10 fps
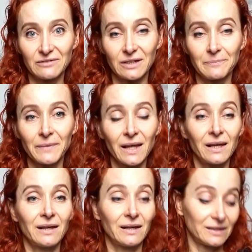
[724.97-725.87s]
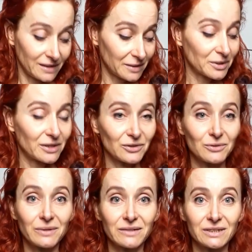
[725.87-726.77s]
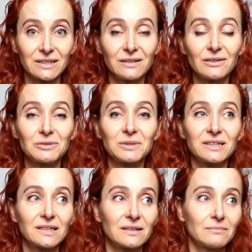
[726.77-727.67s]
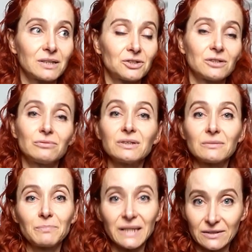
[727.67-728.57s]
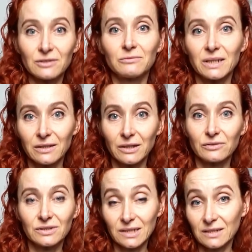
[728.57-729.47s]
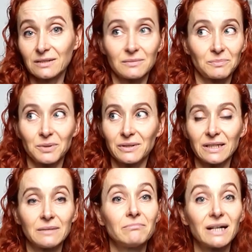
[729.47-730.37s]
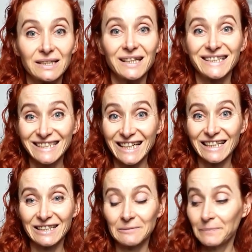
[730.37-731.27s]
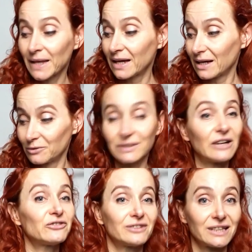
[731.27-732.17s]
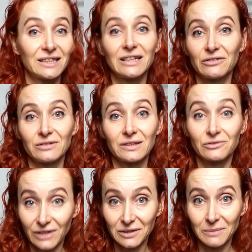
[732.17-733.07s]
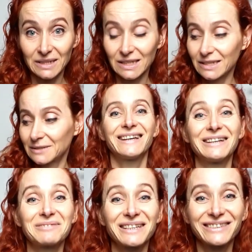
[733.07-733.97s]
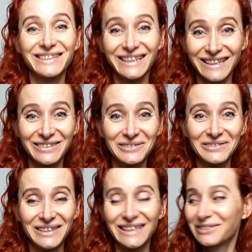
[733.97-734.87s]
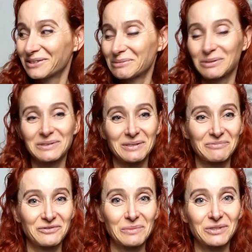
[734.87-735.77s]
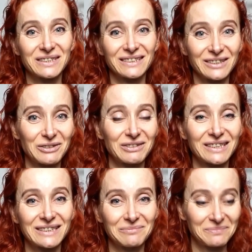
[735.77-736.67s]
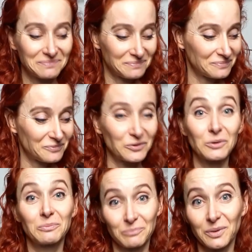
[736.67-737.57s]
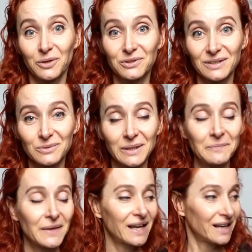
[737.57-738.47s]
ever. And I am going to wear it a lot because I can match it with plenty of my clothes. This is purely my style. I would definitely recommend it. And I'm going to take it off and talk about some fabric that I got for coats as well.